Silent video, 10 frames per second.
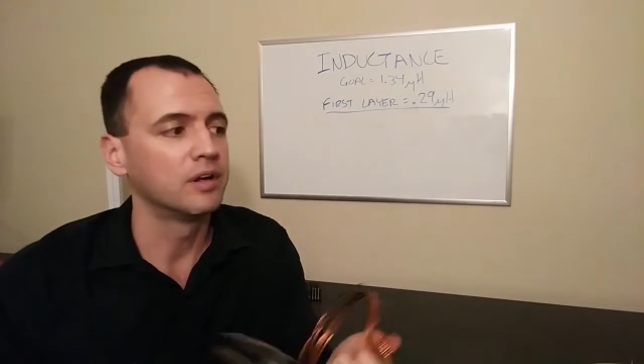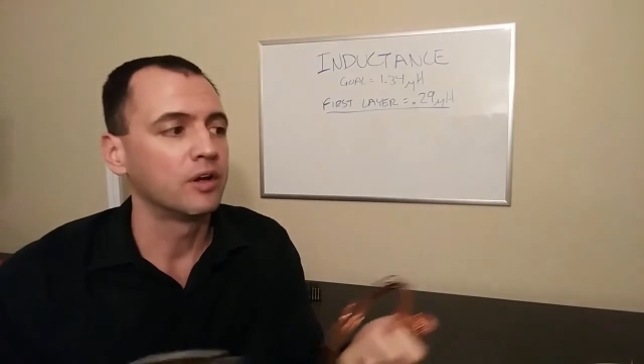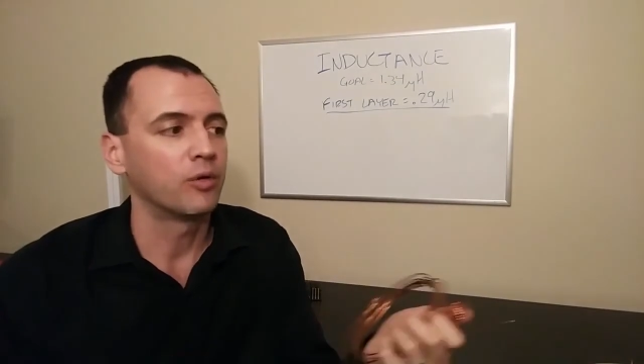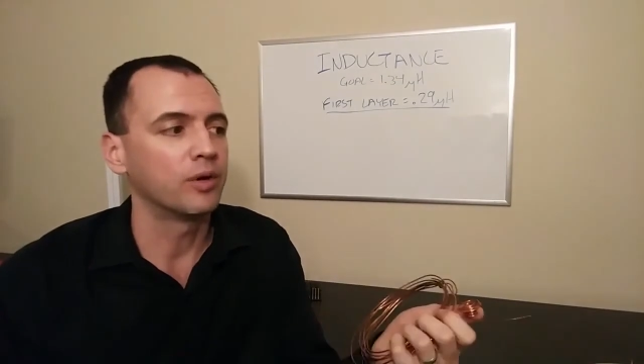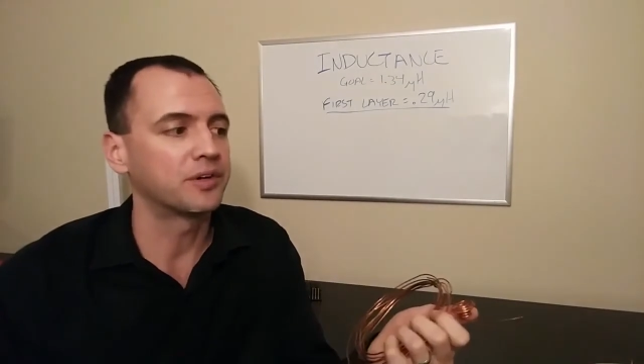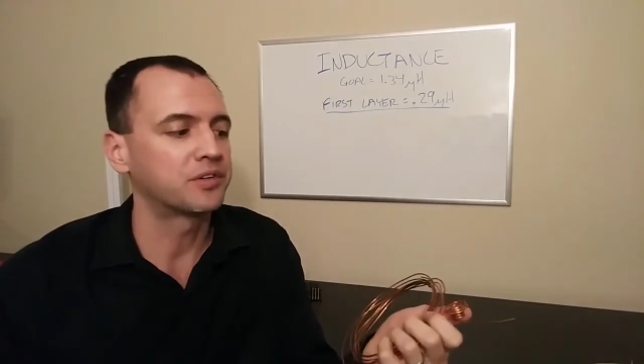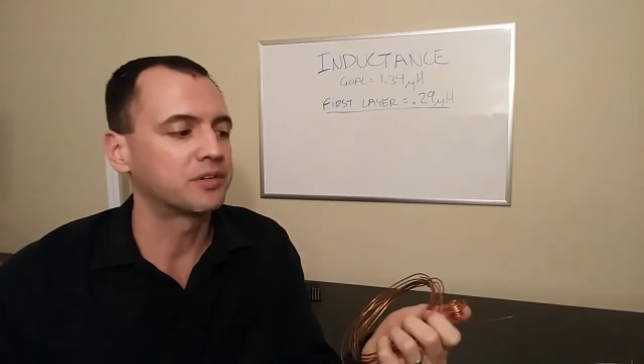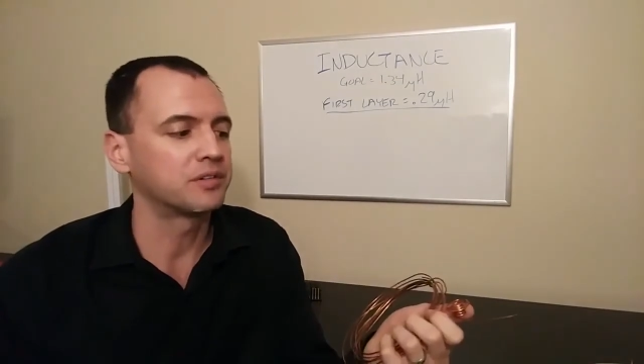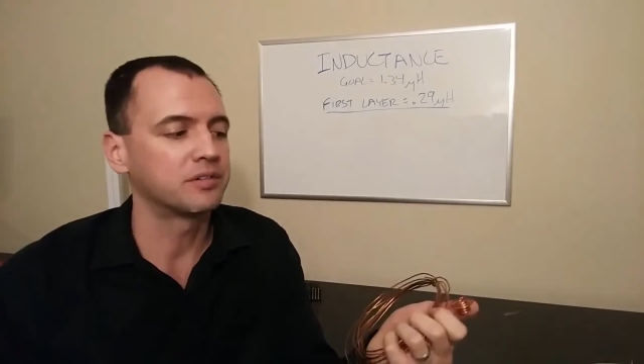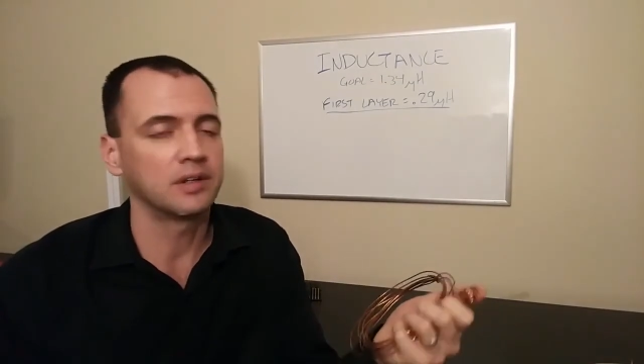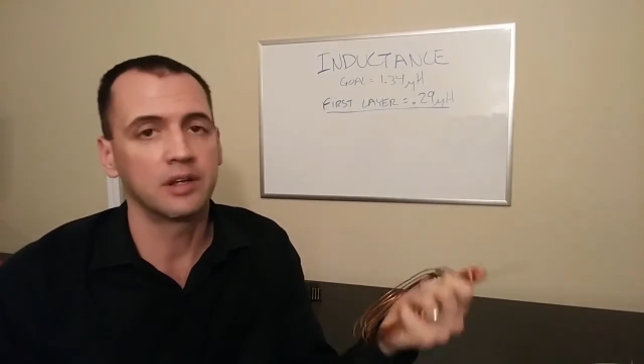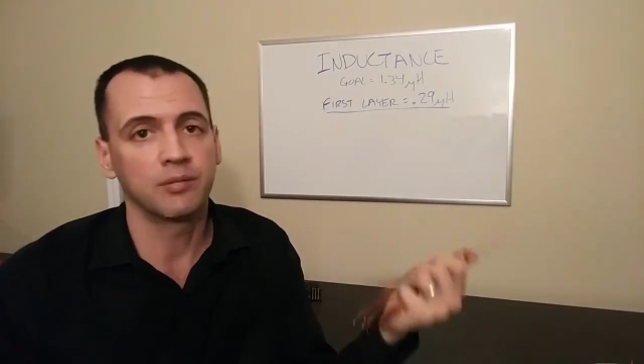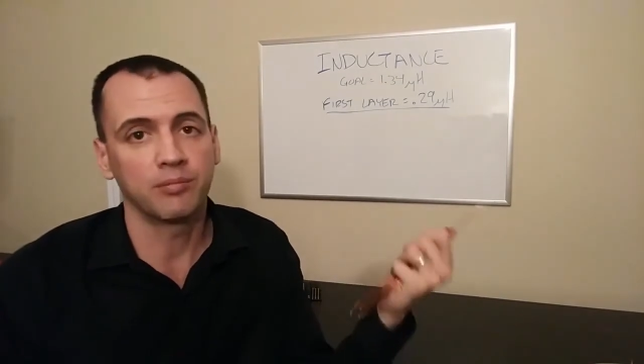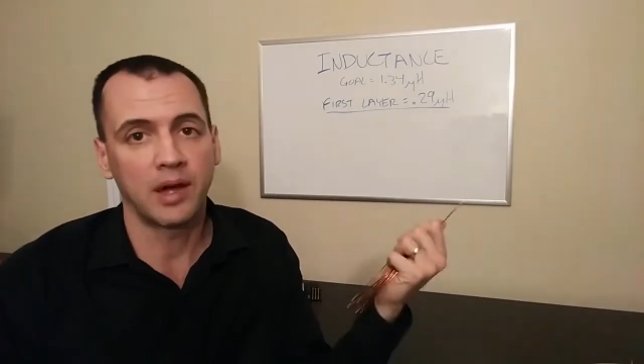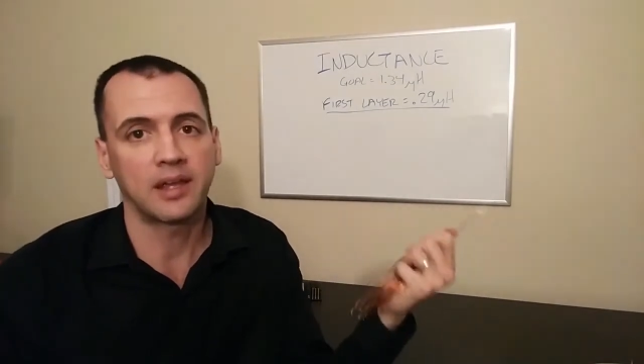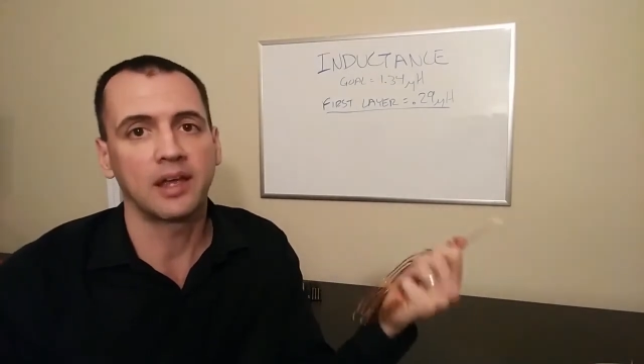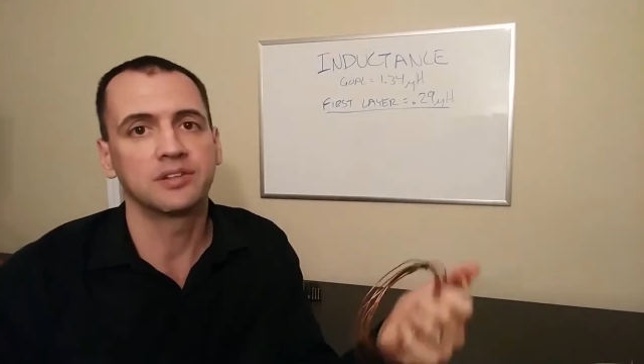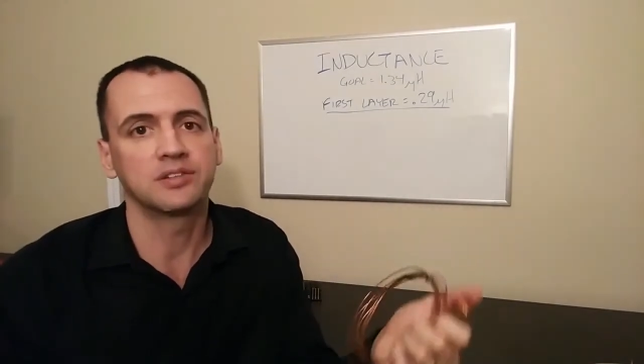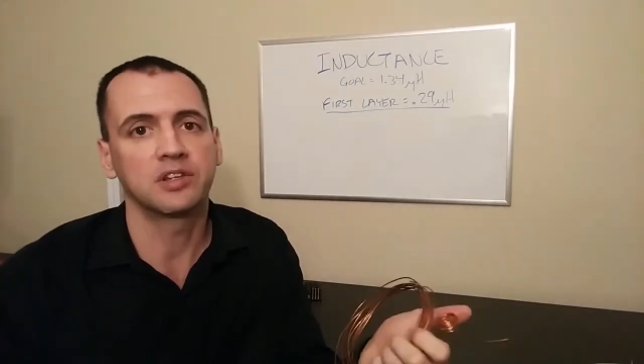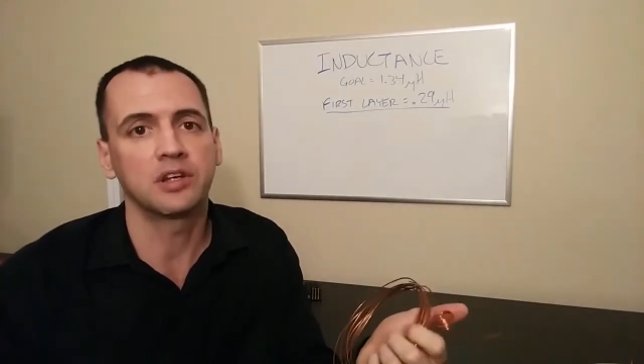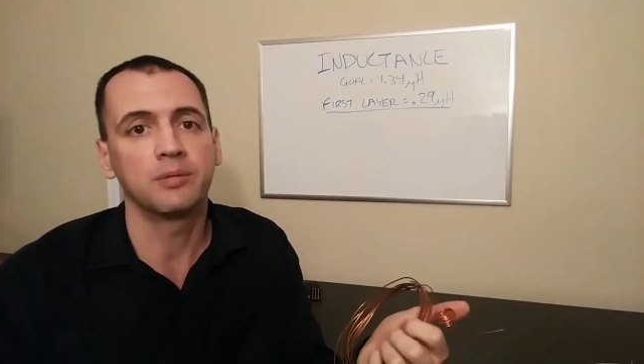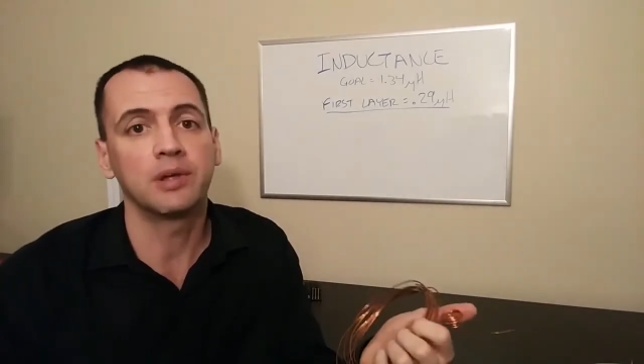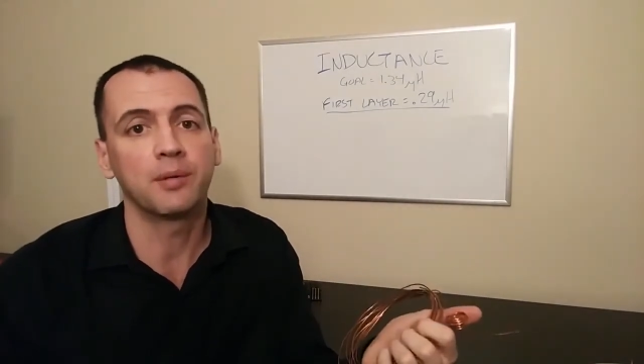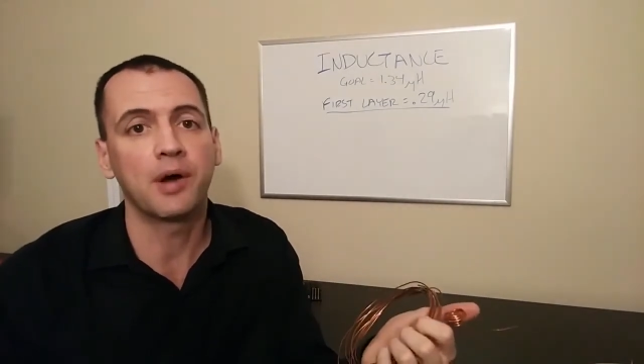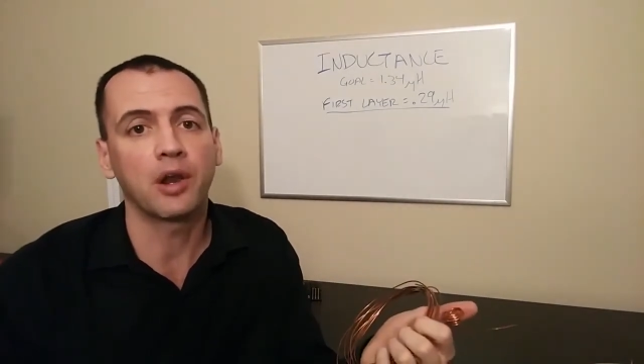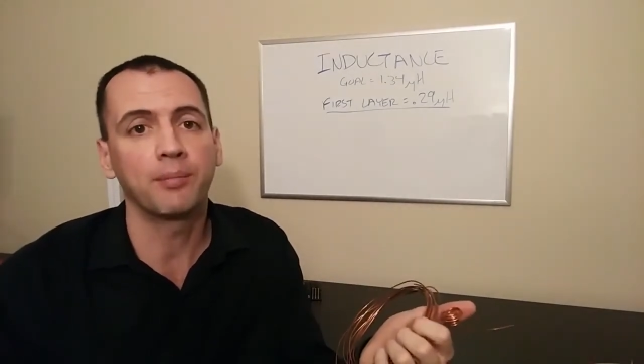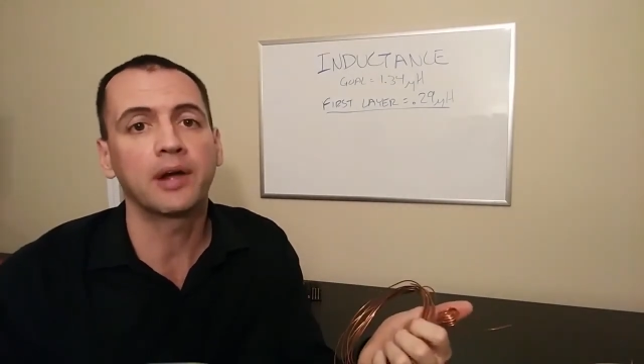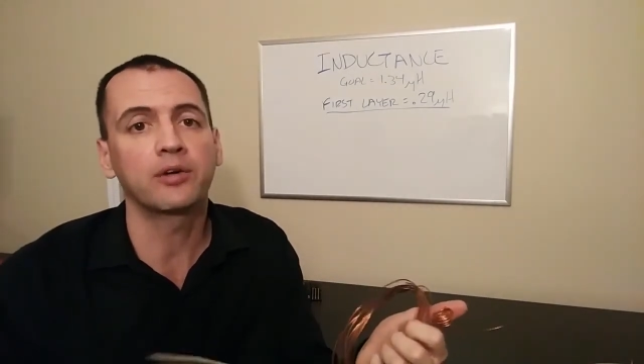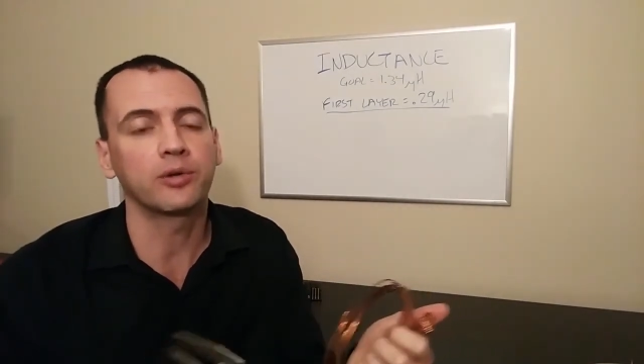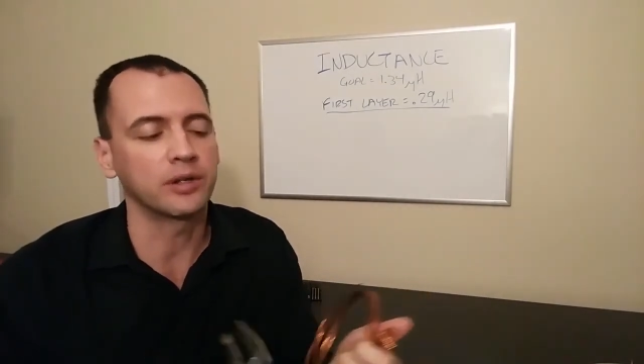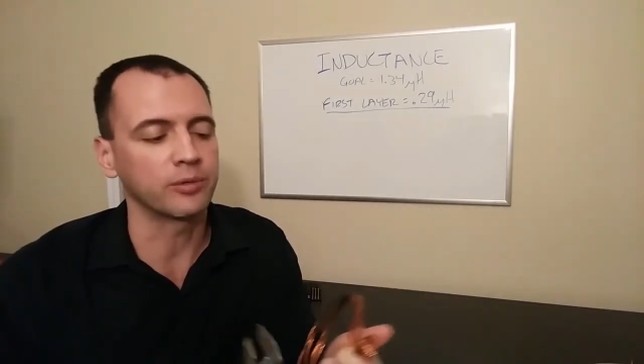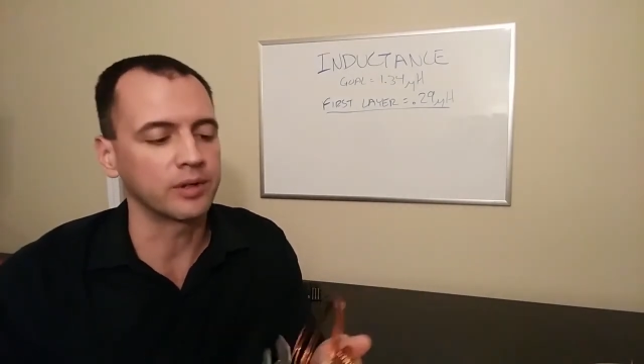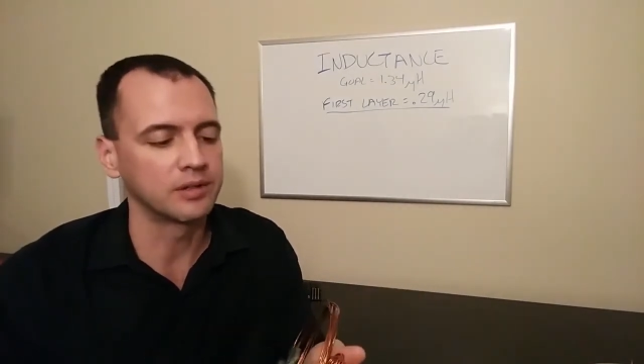which in my case is going to be about a microhenry.